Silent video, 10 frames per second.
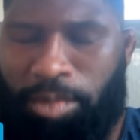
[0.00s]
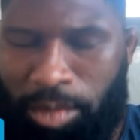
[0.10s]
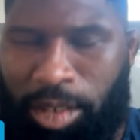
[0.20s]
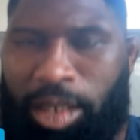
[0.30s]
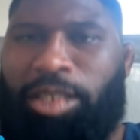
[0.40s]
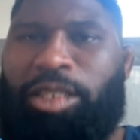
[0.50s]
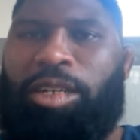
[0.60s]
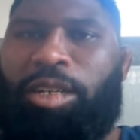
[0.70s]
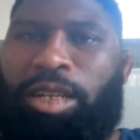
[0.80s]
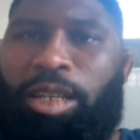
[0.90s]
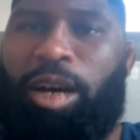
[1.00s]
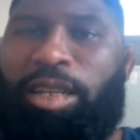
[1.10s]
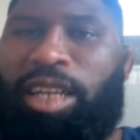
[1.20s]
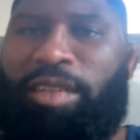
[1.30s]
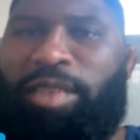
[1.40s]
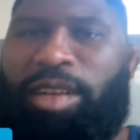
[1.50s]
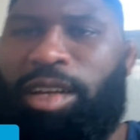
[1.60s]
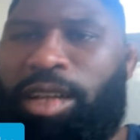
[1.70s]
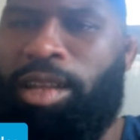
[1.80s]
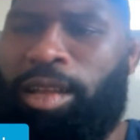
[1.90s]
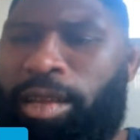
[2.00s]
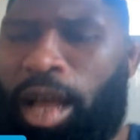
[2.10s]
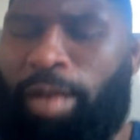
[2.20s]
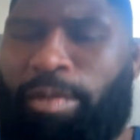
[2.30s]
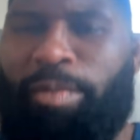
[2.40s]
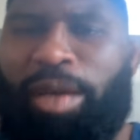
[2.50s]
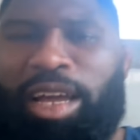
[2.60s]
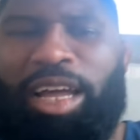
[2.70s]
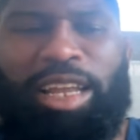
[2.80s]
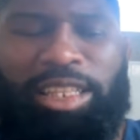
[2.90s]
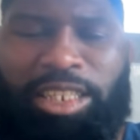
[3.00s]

Yes, sir. No, I'll be back. I like the